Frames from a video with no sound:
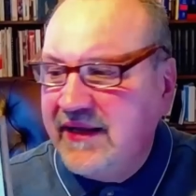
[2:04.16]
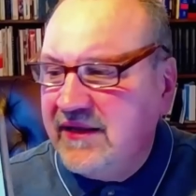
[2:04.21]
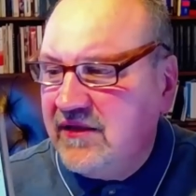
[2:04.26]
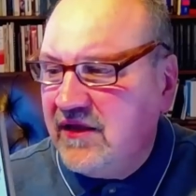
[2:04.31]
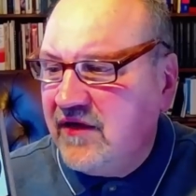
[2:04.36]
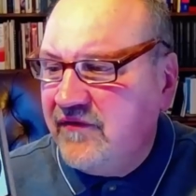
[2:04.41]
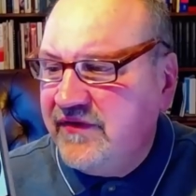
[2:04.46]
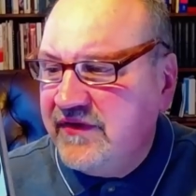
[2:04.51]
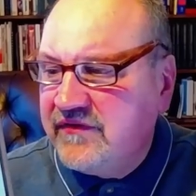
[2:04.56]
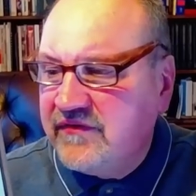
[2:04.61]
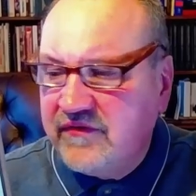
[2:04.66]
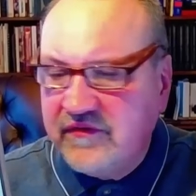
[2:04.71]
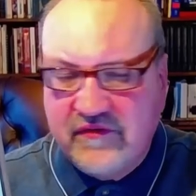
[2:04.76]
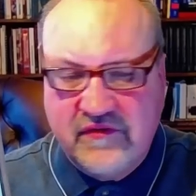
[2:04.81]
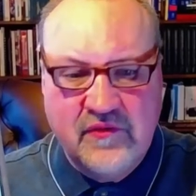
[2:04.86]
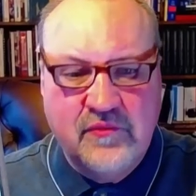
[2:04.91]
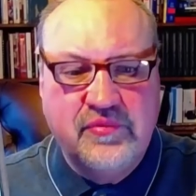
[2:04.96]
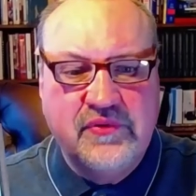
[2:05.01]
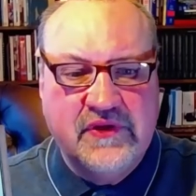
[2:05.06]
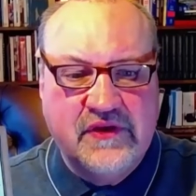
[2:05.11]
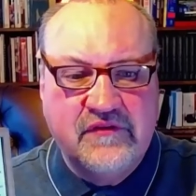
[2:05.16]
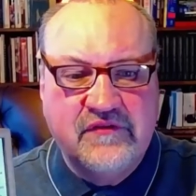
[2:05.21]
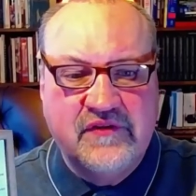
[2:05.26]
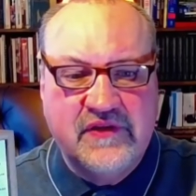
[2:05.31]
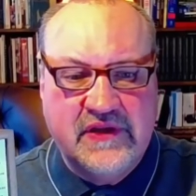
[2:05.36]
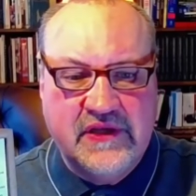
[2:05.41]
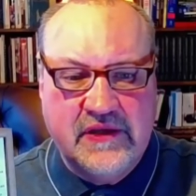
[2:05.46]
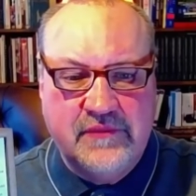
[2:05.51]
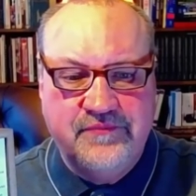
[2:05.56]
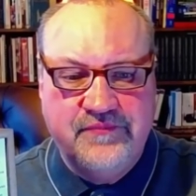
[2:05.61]
I love its
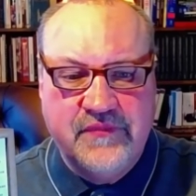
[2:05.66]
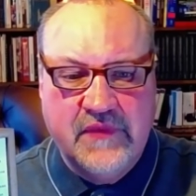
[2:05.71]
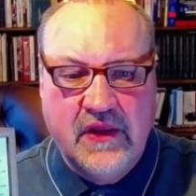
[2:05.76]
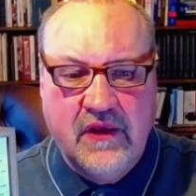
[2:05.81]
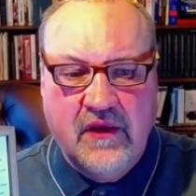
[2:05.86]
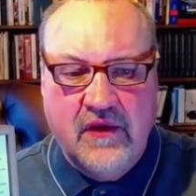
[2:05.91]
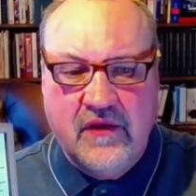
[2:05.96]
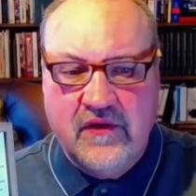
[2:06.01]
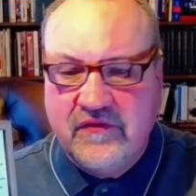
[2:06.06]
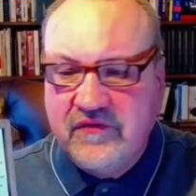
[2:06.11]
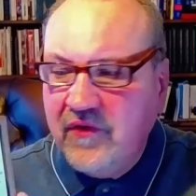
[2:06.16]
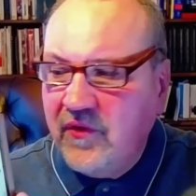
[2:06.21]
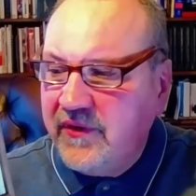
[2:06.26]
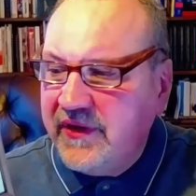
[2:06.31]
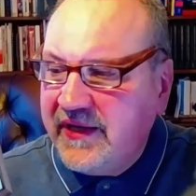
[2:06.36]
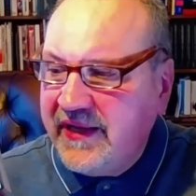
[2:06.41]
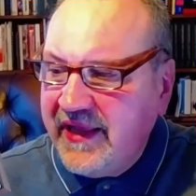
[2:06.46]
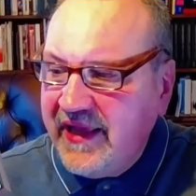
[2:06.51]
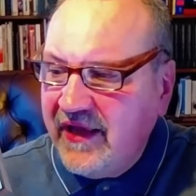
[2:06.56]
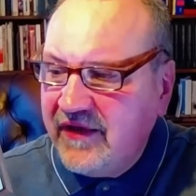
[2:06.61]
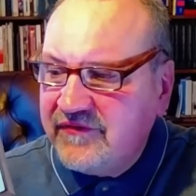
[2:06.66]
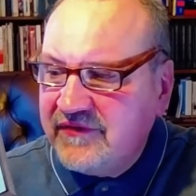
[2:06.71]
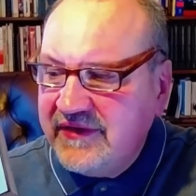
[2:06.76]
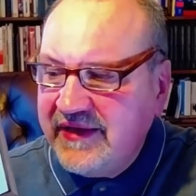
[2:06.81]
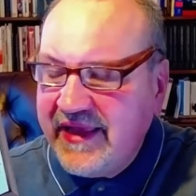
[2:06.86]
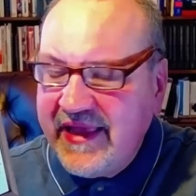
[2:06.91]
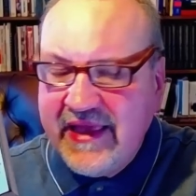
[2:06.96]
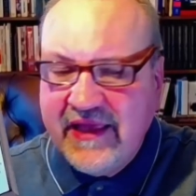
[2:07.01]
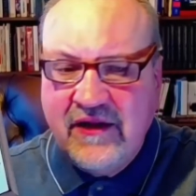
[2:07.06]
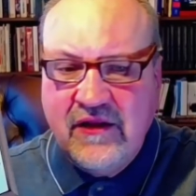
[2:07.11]
simplicity. So it has an
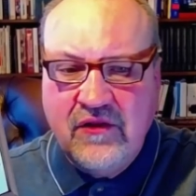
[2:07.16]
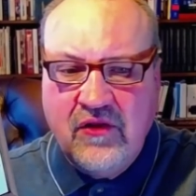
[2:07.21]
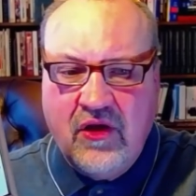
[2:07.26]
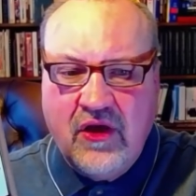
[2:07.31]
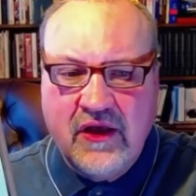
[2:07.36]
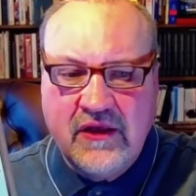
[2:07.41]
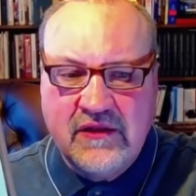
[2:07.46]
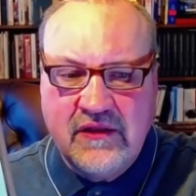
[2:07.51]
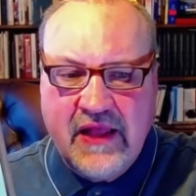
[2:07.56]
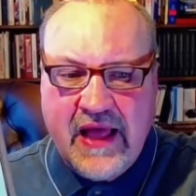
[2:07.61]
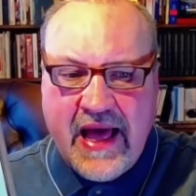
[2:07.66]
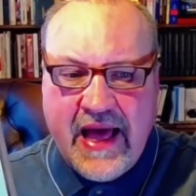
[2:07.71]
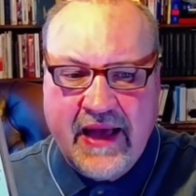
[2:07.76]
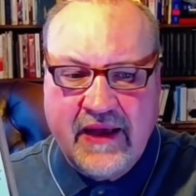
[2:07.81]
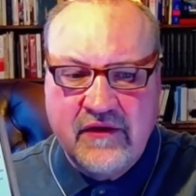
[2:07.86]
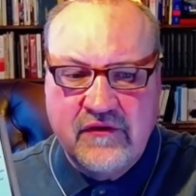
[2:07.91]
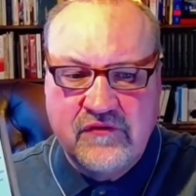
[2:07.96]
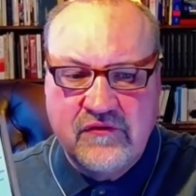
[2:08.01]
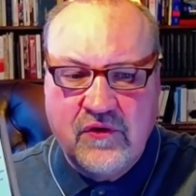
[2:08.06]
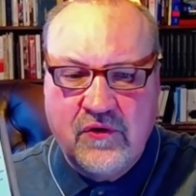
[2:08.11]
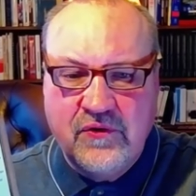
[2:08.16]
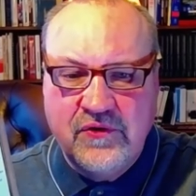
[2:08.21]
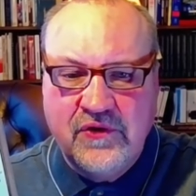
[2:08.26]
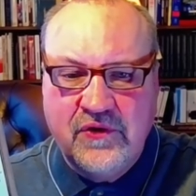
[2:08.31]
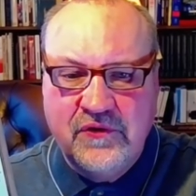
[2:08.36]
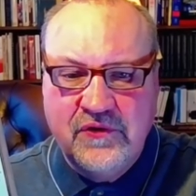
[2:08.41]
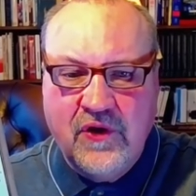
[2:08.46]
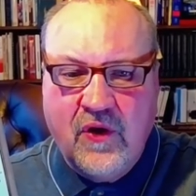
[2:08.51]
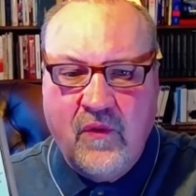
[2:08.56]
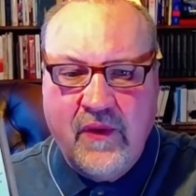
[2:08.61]
analog clock, so you
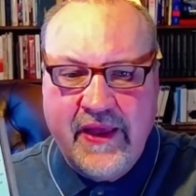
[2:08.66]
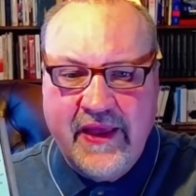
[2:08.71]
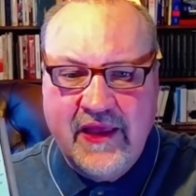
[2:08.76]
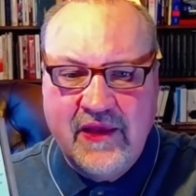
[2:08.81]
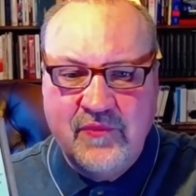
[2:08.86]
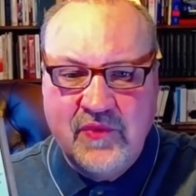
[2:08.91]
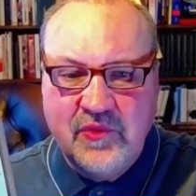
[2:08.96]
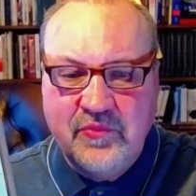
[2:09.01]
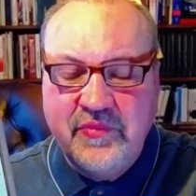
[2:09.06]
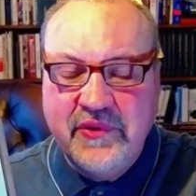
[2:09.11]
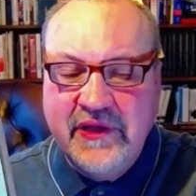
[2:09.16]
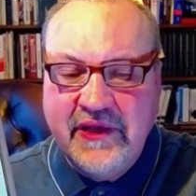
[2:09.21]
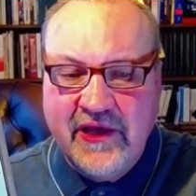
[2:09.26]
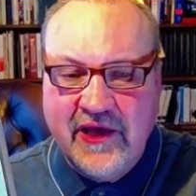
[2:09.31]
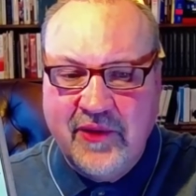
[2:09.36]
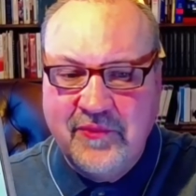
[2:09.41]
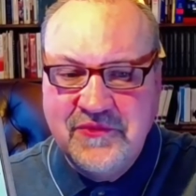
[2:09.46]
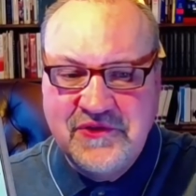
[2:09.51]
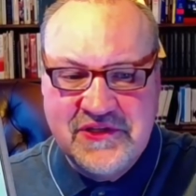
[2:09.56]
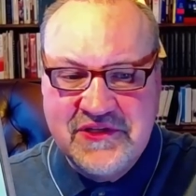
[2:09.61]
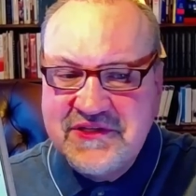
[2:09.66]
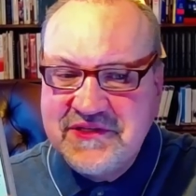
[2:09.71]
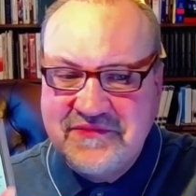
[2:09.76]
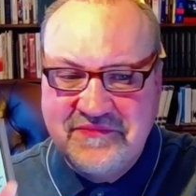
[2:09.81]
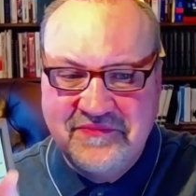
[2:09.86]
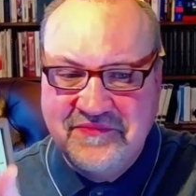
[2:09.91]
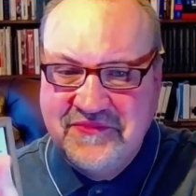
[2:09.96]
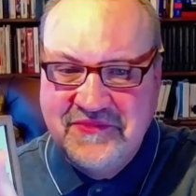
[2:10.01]
know, no A M and P M, just